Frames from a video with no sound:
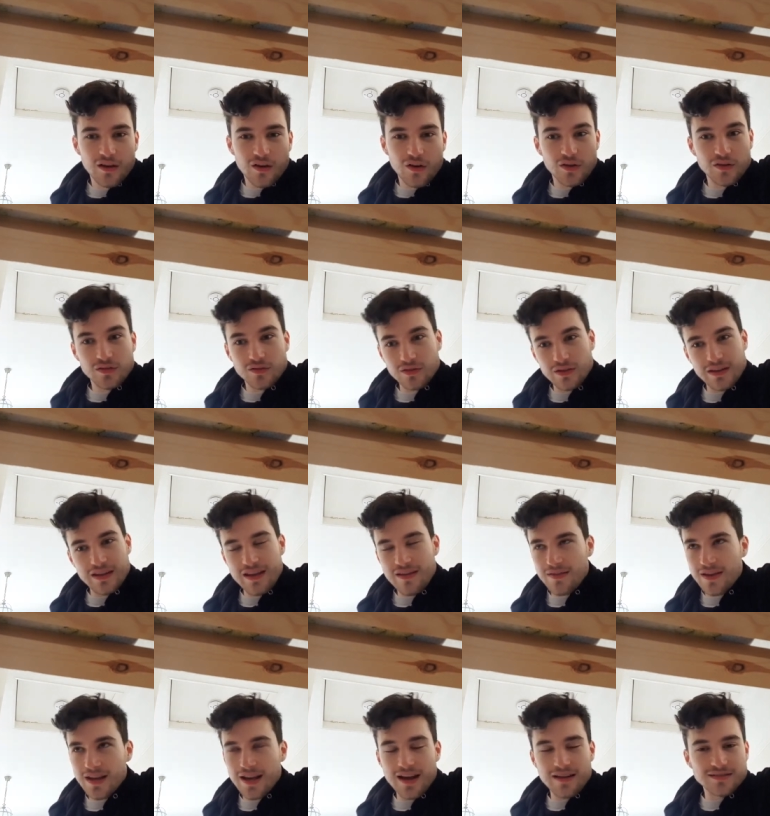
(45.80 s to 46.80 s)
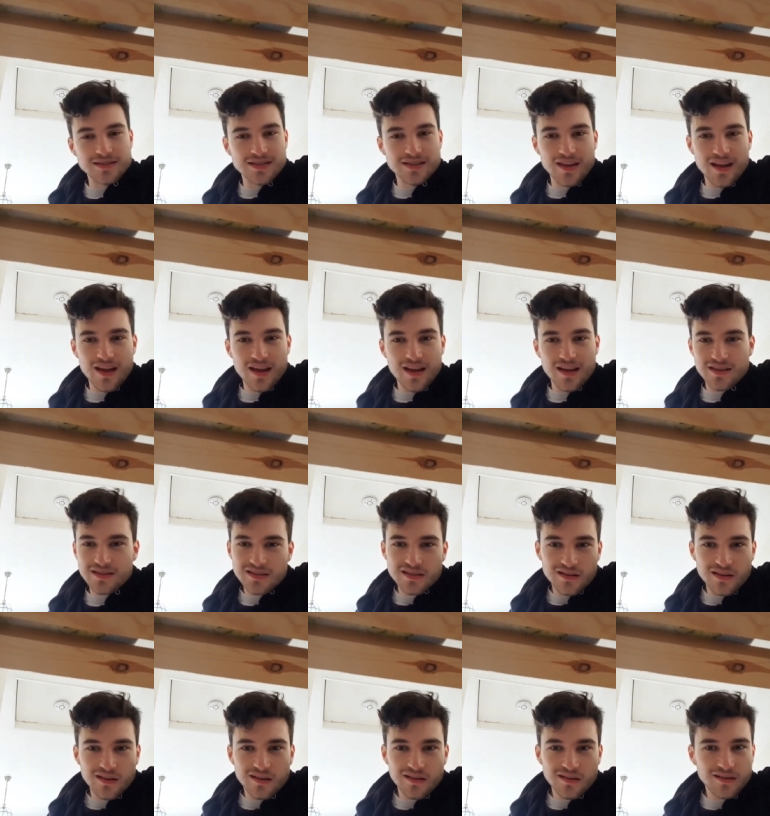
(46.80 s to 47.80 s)
on your TV downstairs. You
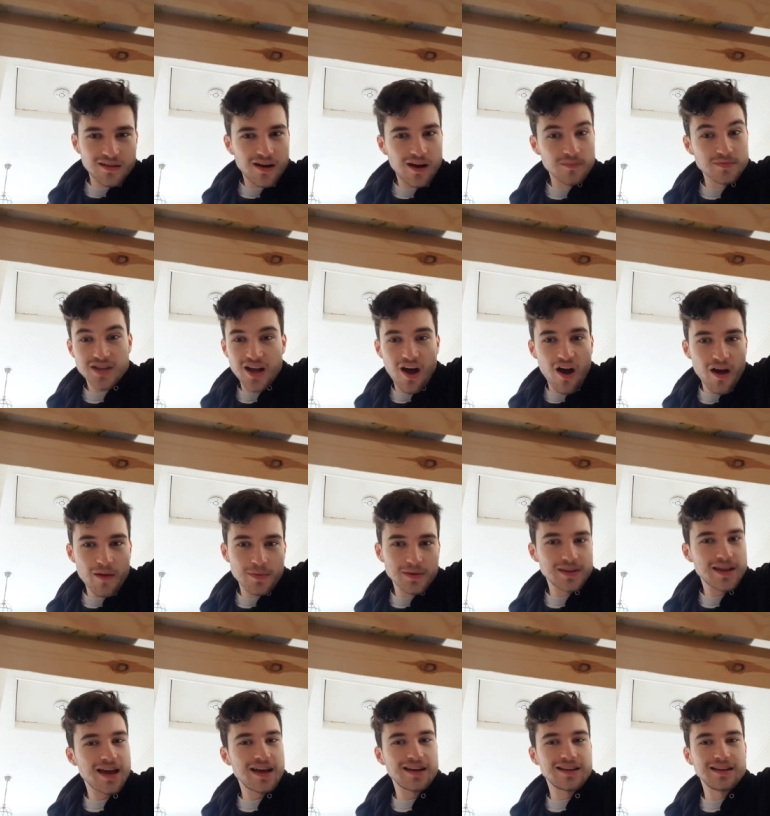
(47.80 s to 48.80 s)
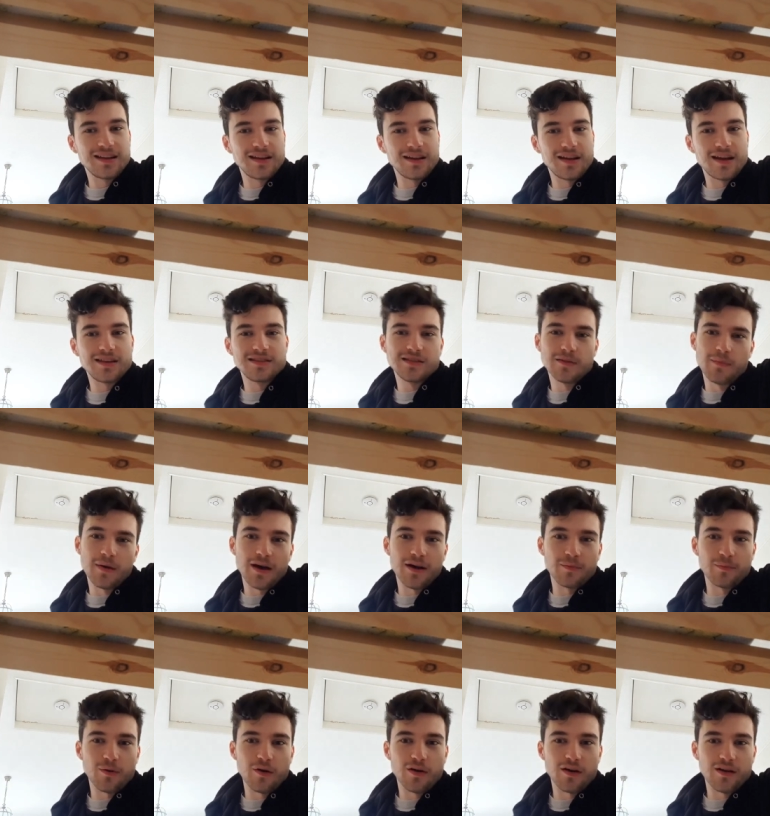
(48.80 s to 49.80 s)
know, I'm just, hypothetically it's a better
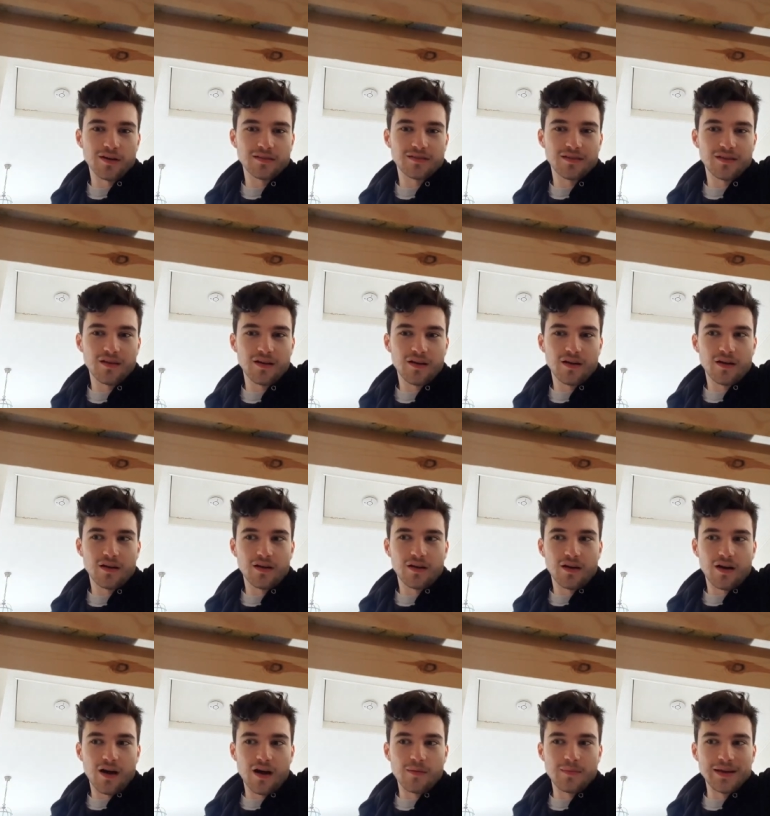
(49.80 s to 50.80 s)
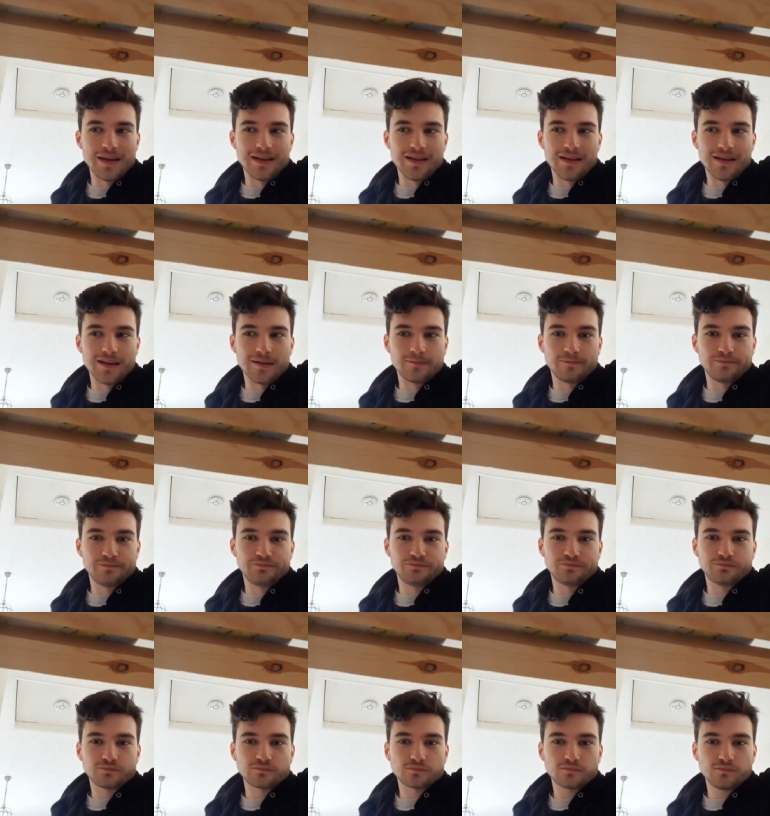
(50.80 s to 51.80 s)
product. I mean, like,
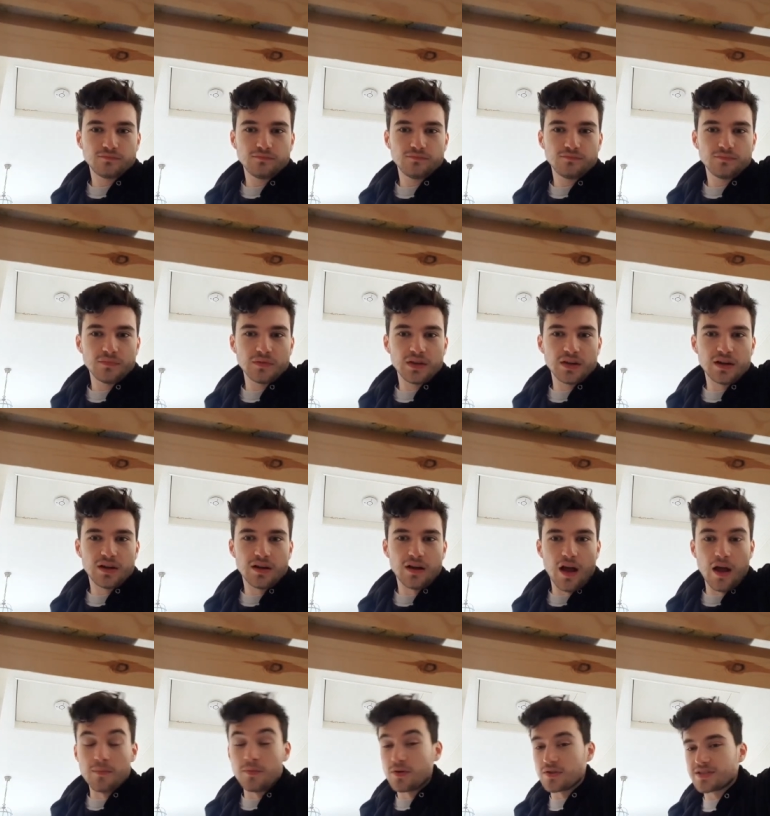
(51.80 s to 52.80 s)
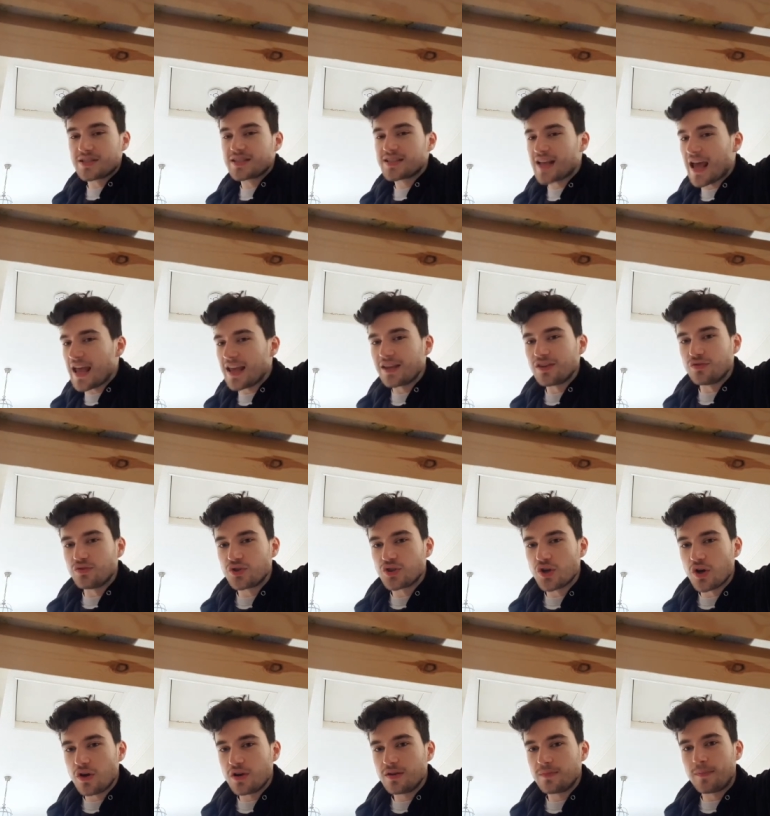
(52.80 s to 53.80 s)
I'm not saying you
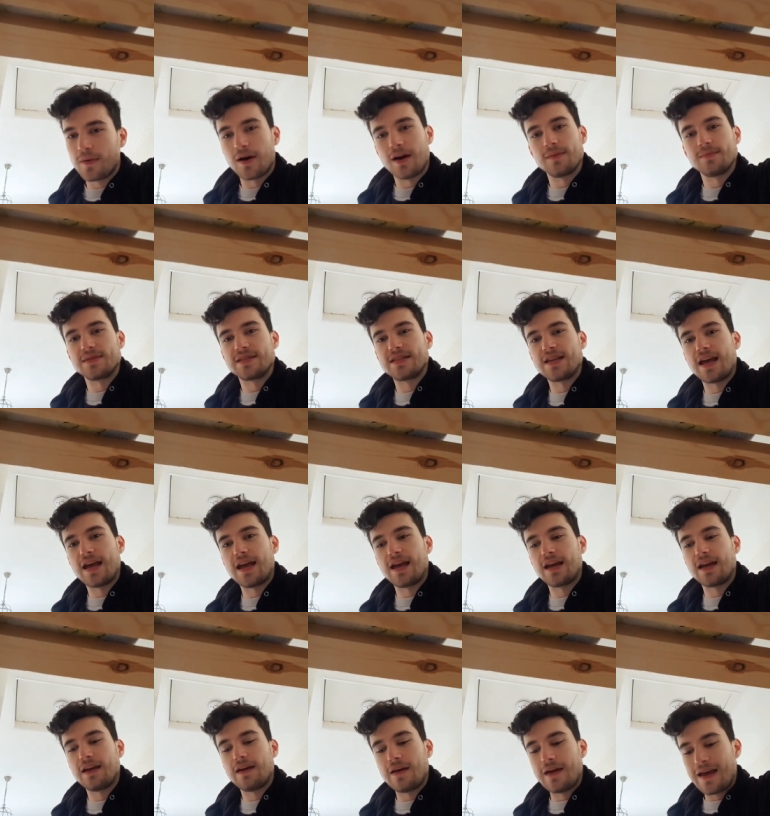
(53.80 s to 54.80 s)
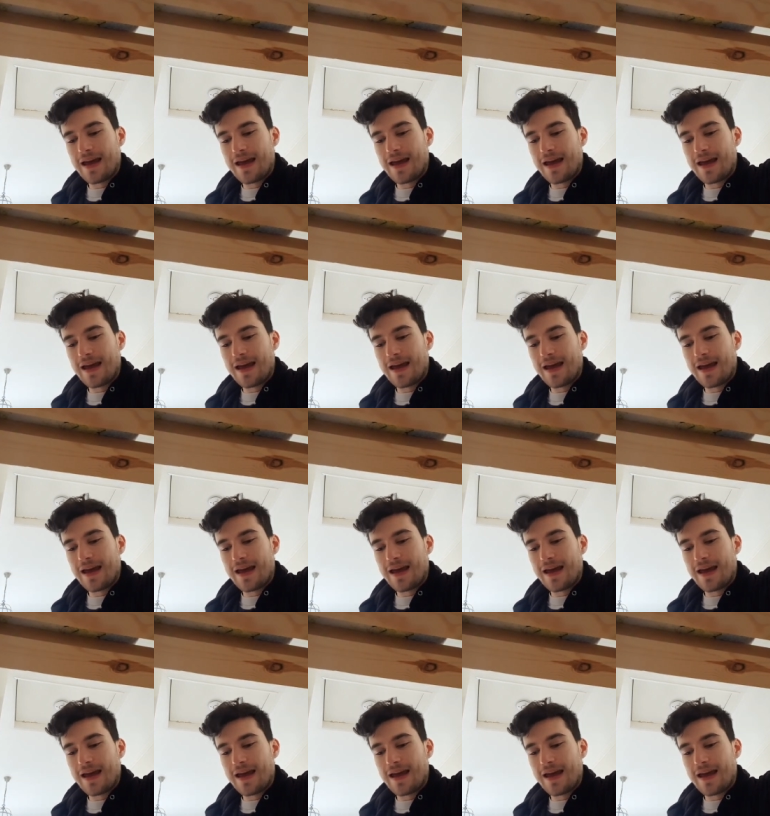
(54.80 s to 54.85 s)
should, but I'm saying